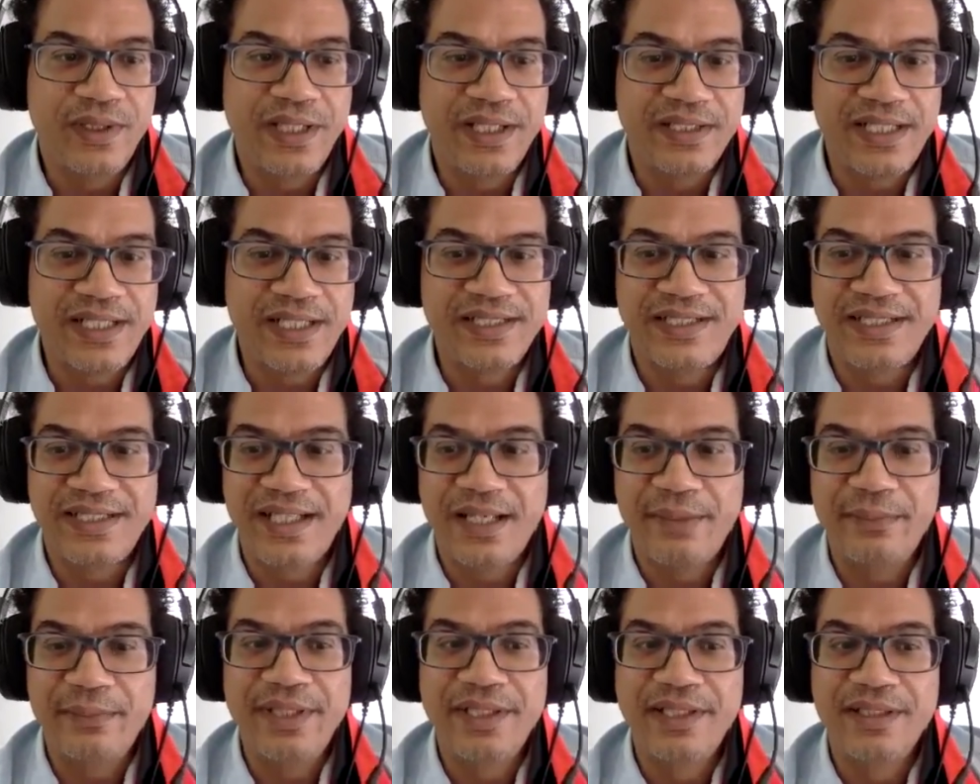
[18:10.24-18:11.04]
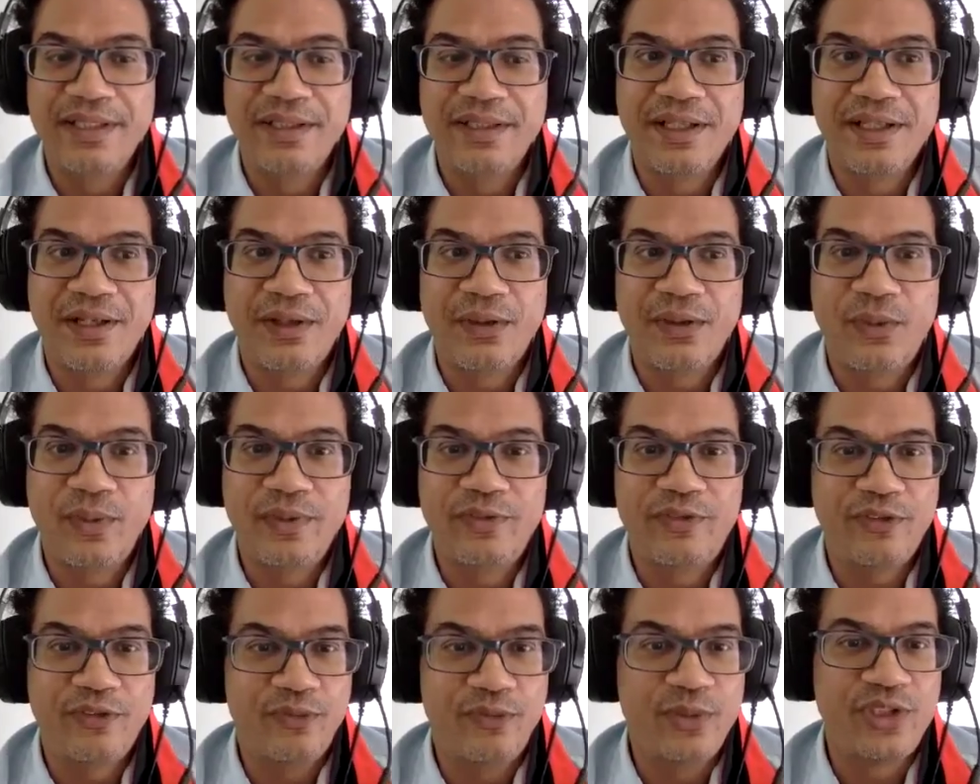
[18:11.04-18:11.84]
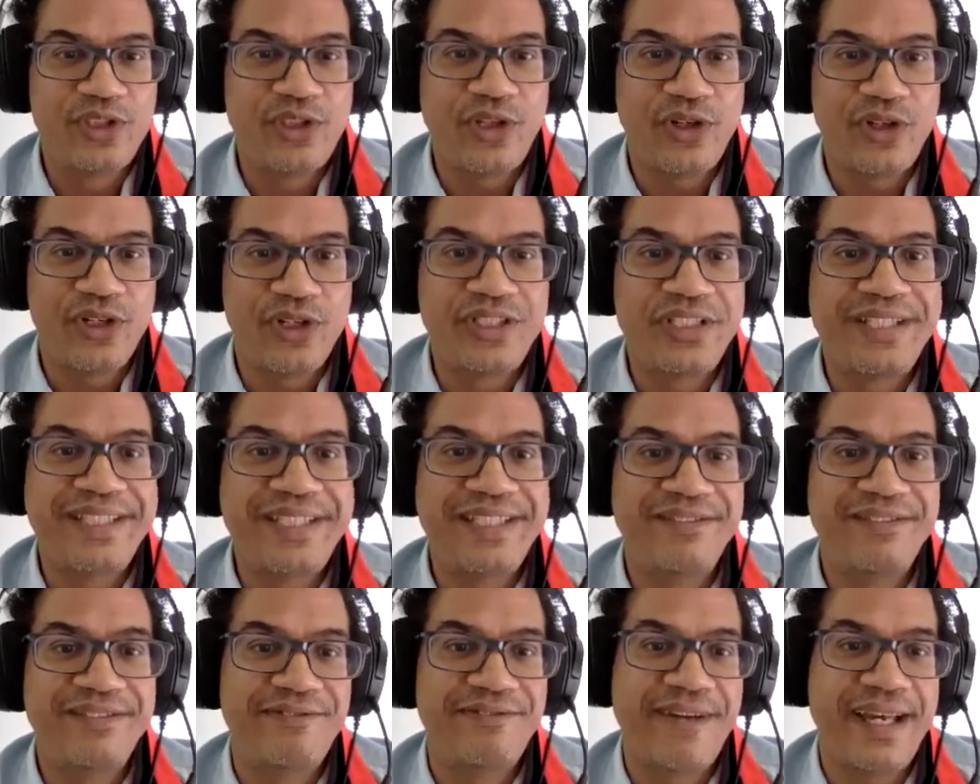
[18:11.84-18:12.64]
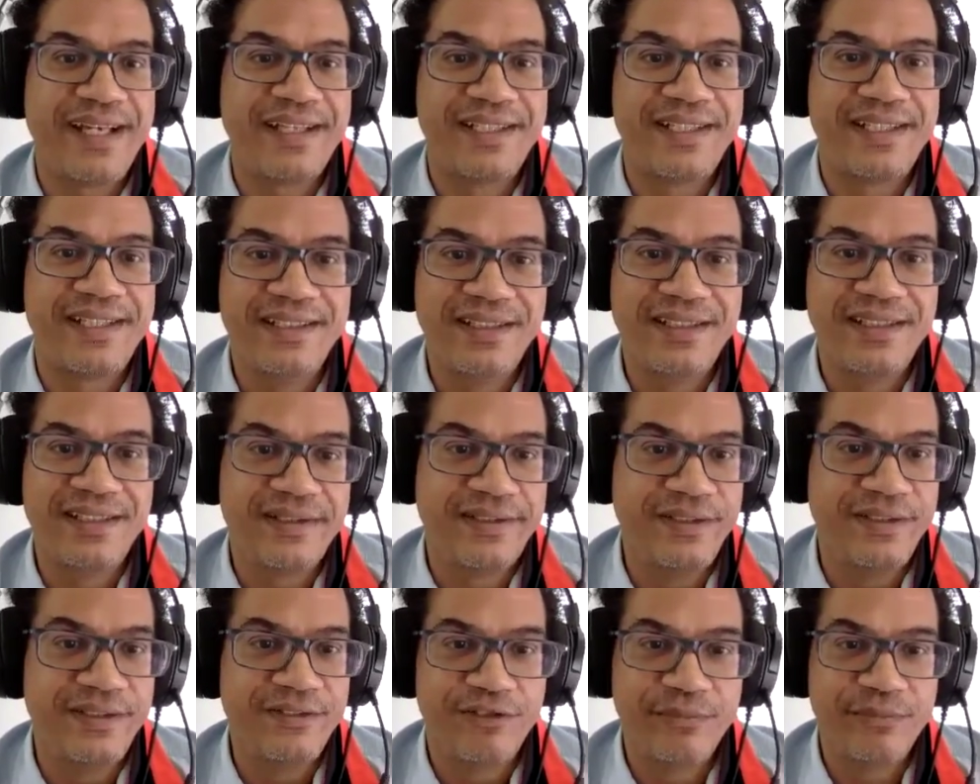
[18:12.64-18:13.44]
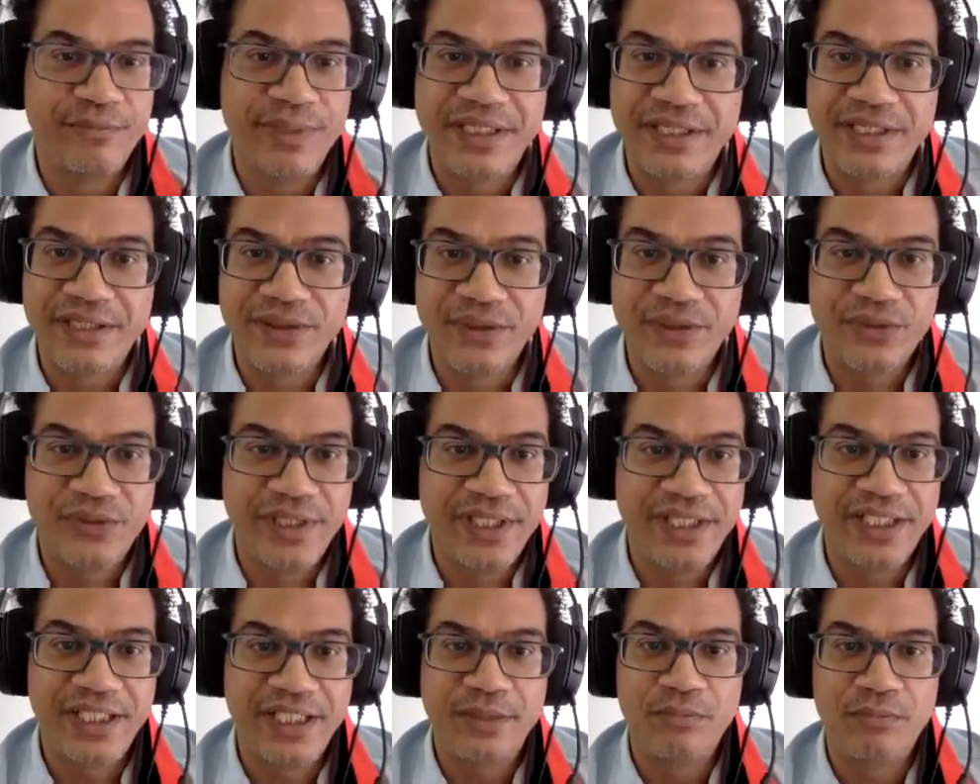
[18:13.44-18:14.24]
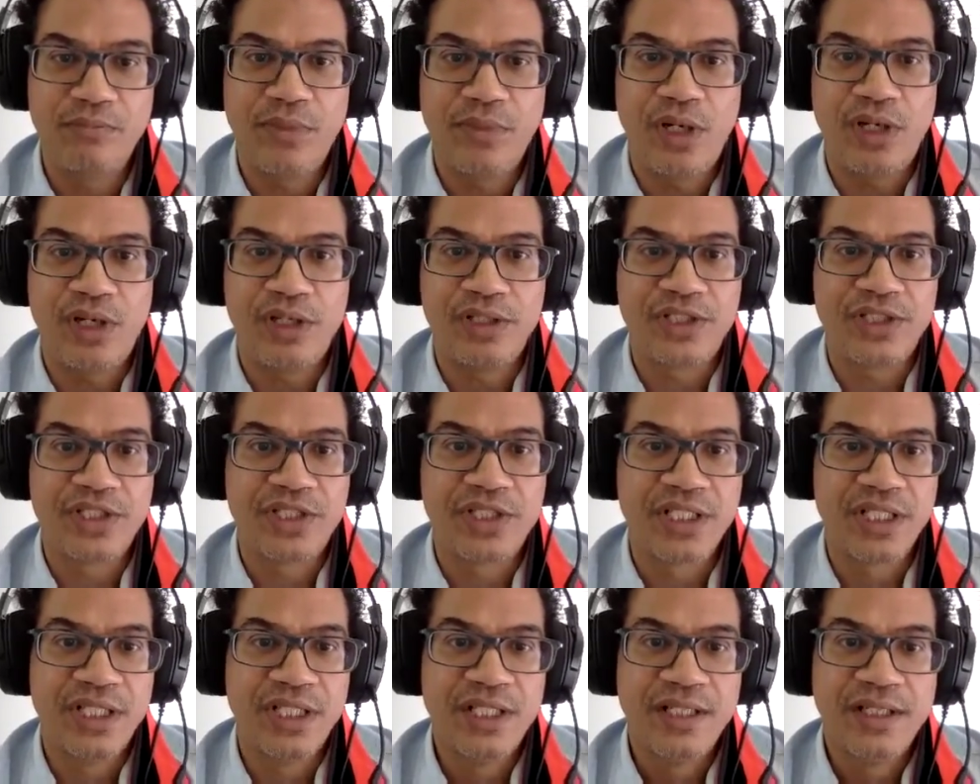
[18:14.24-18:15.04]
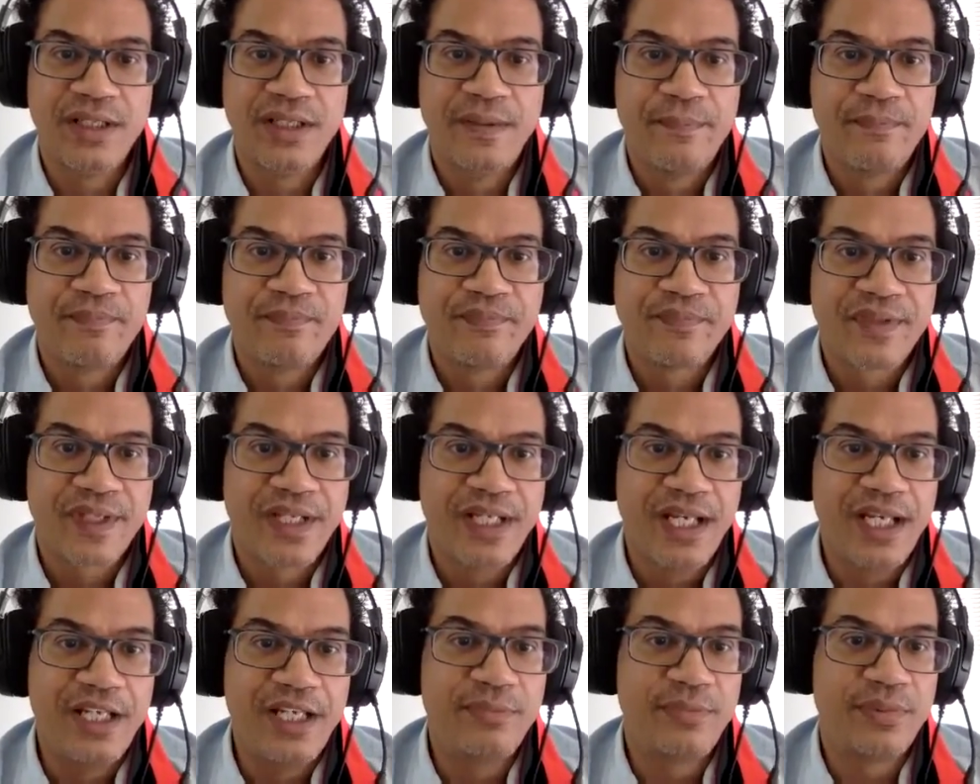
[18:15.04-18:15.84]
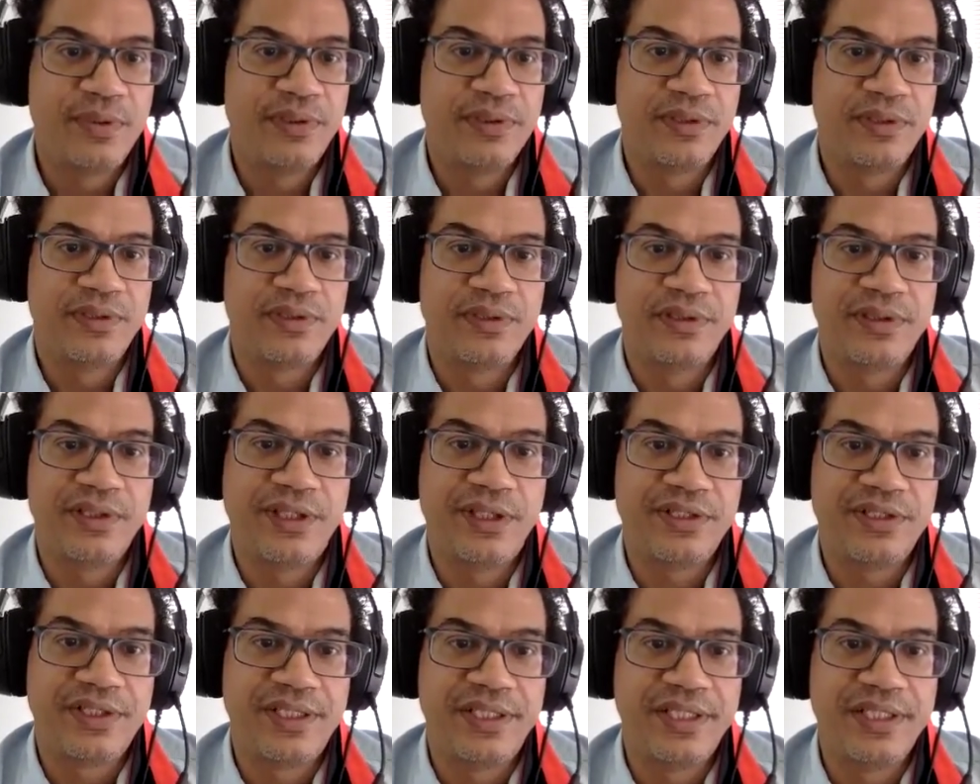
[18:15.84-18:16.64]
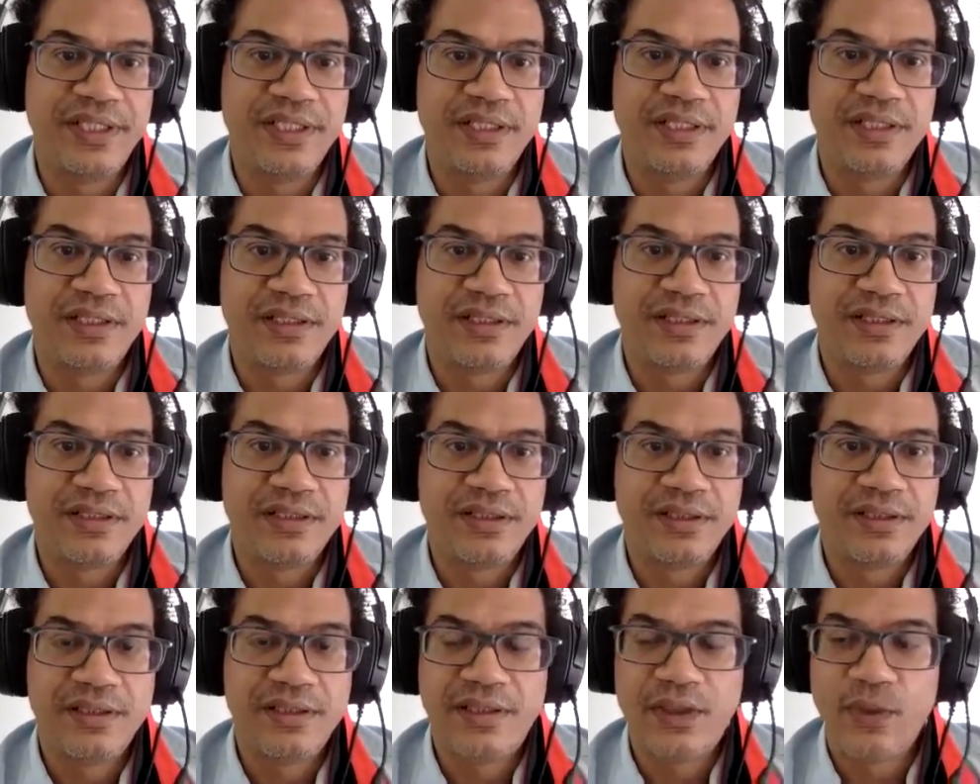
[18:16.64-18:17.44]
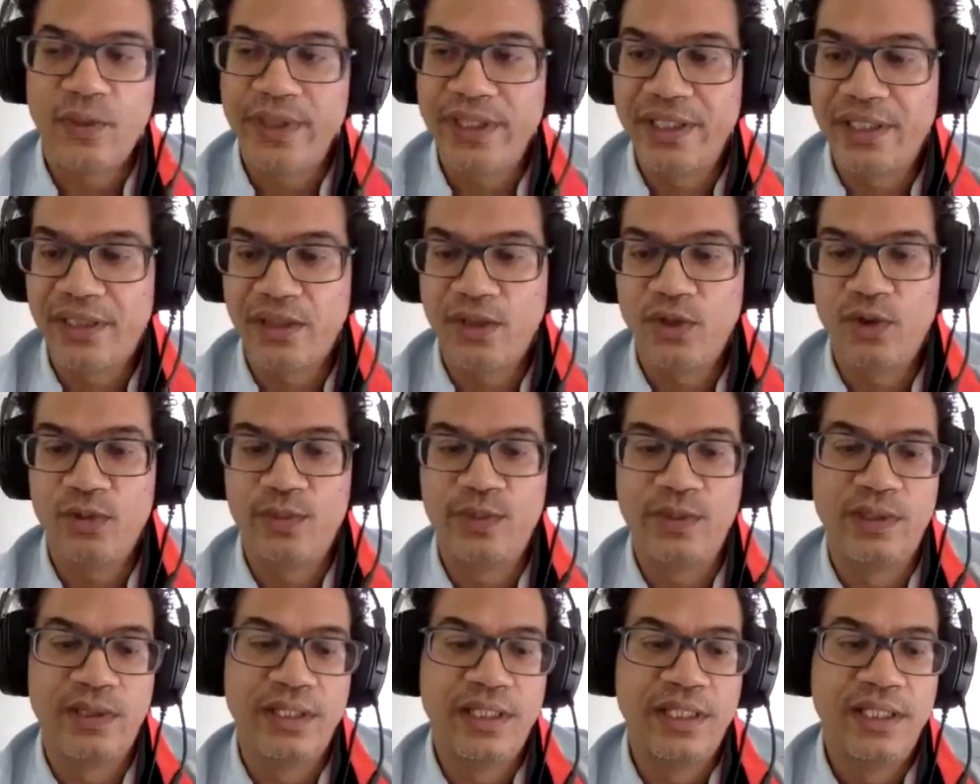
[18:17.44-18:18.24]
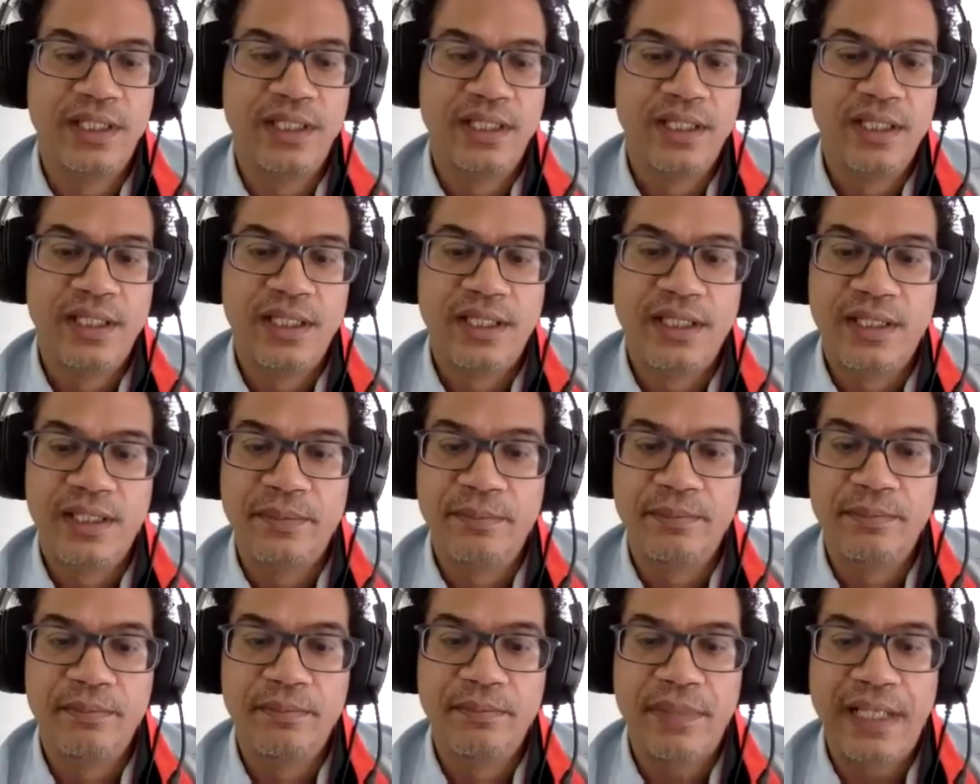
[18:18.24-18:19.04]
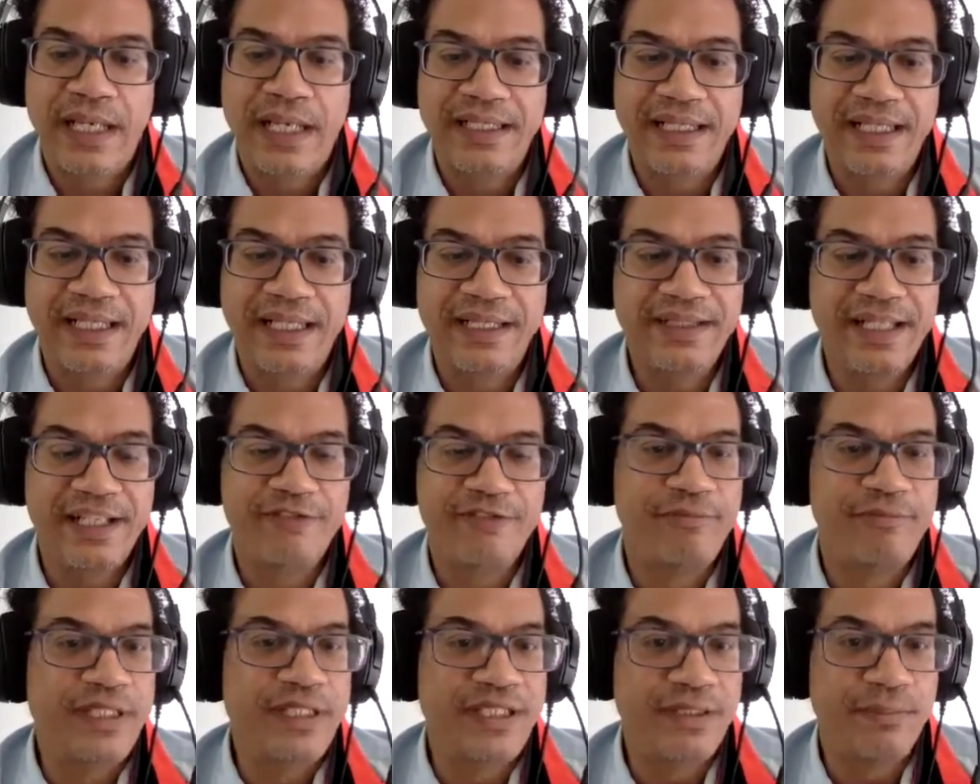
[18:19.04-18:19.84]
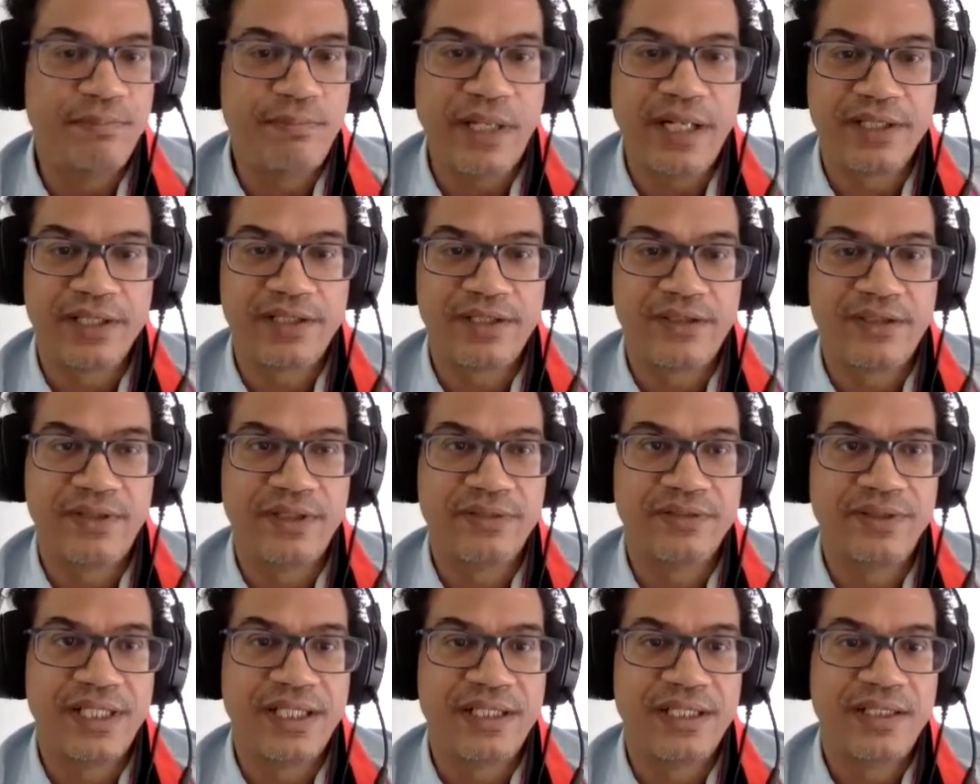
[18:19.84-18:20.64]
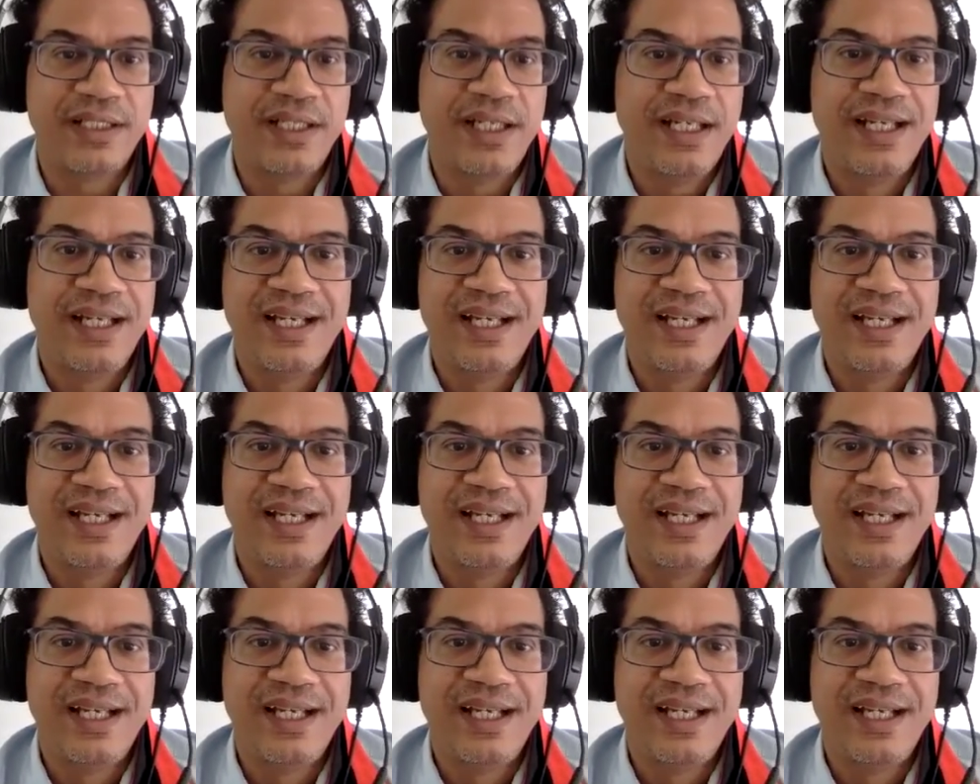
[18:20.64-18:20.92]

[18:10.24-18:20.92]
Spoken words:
As I said, I mean, we started seeing vaccine disinformation already in March, April last year, going global, and there have been debunks around that.